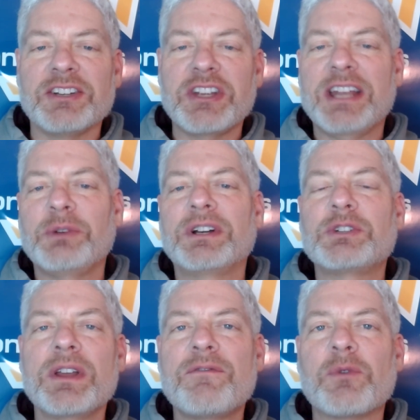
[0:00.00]
January
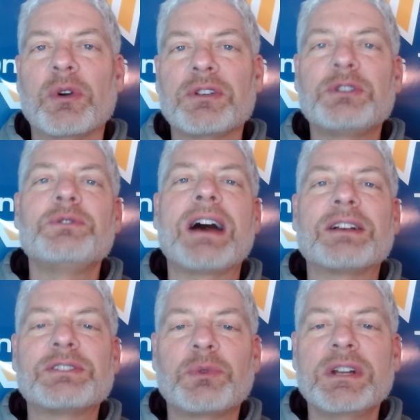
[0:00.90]
24,
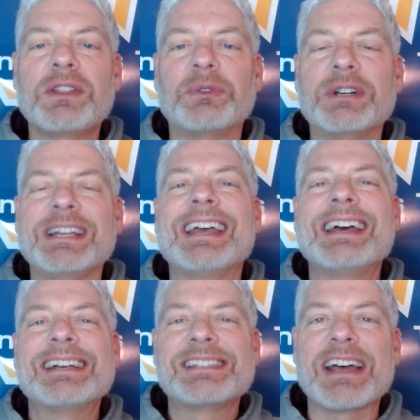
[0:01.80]
2023,
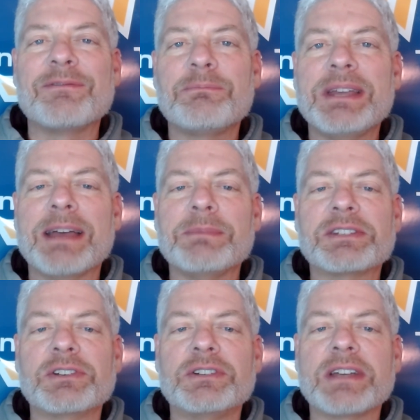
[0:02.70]
7 p.m.
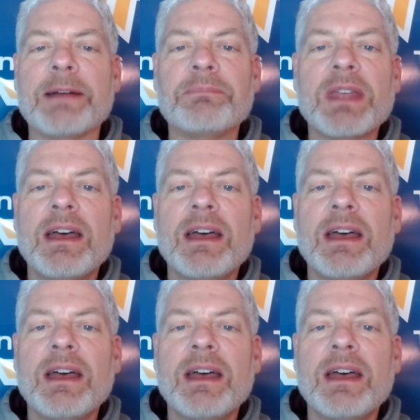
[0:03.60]
Eastern Time.